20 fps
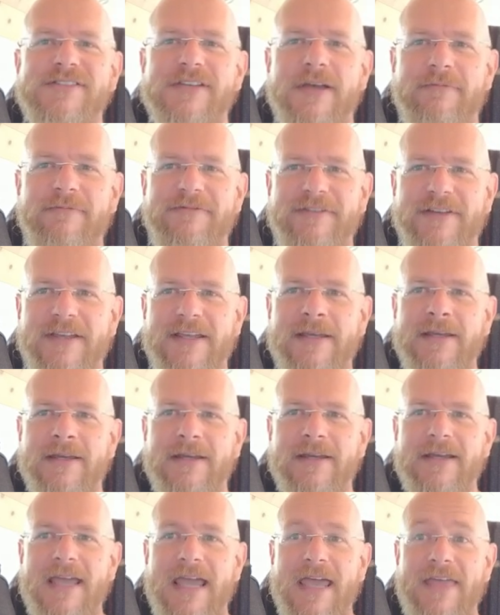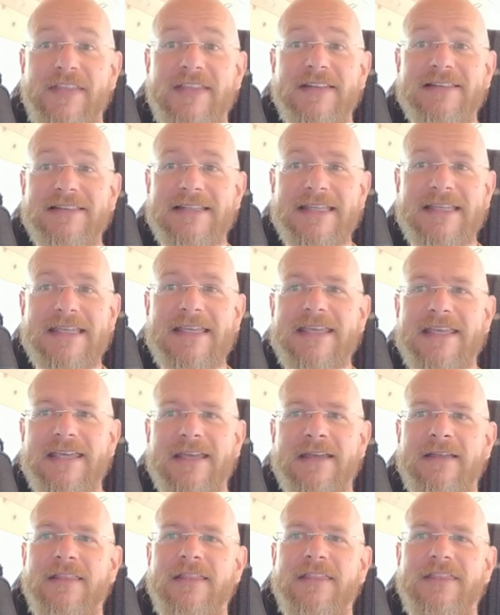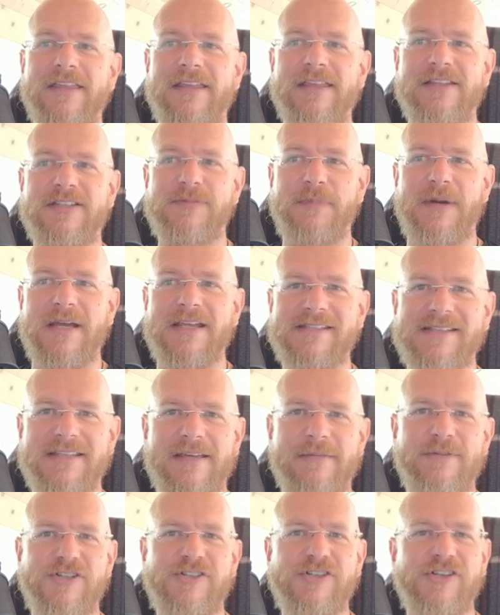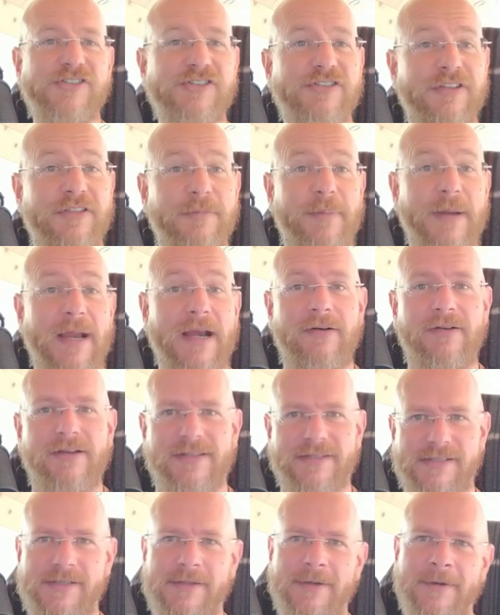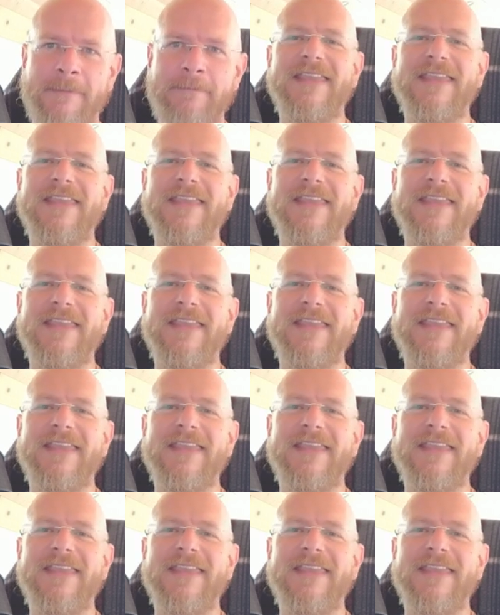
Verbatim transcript: sub fee and then leaking the spicy images to the parents.